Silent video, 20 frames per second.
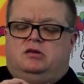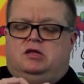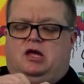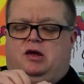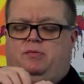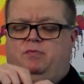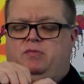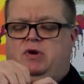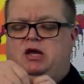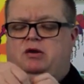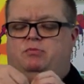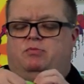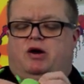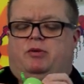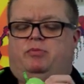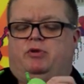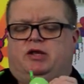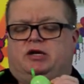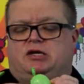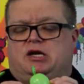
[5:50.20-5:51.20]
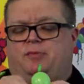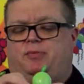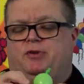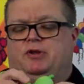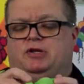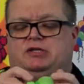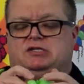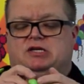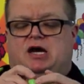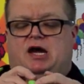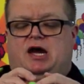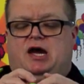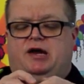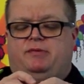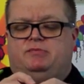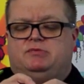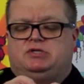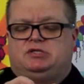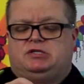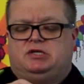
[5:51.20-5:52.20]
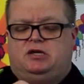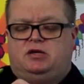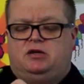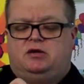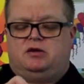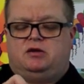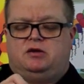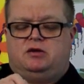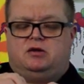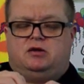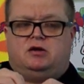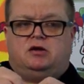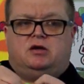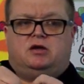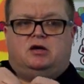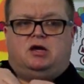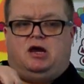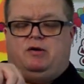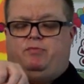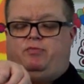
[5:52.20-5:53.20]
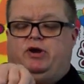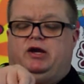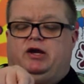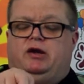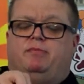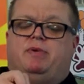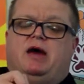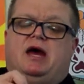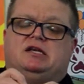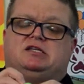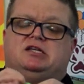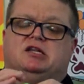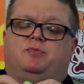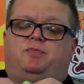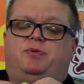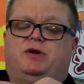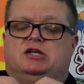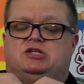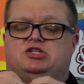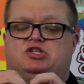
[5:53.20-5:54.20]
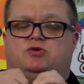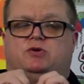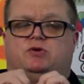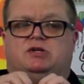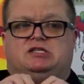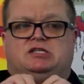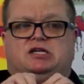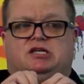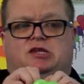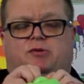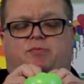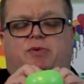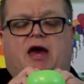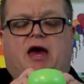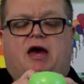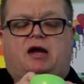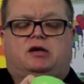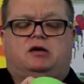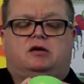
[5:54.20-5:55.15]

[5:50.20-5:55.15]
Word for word: that main bubble a couple of times and bring it back to the pinch twist at the back.